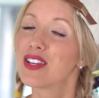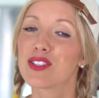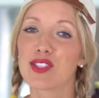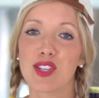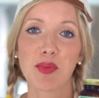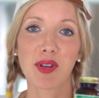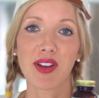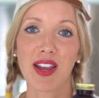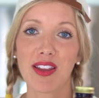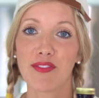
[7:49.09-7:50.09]
super
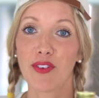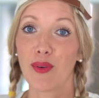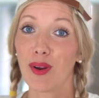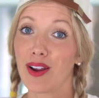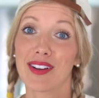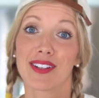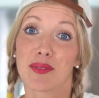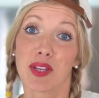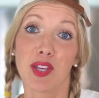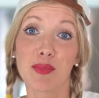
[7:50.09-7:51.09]
great for
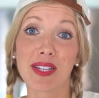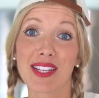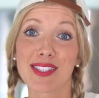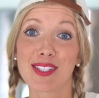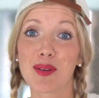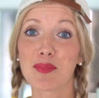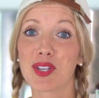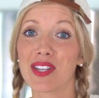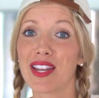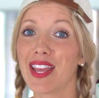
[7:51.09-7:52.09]
human
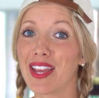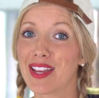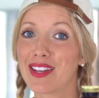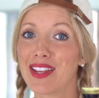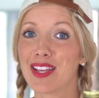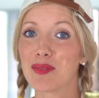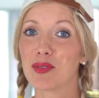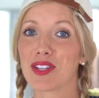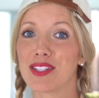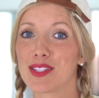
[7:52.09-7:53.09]
consumption and
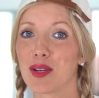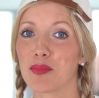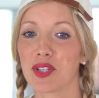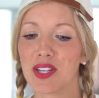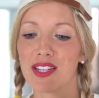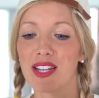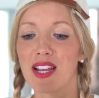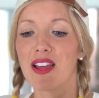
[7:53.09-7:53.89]
animal consumption.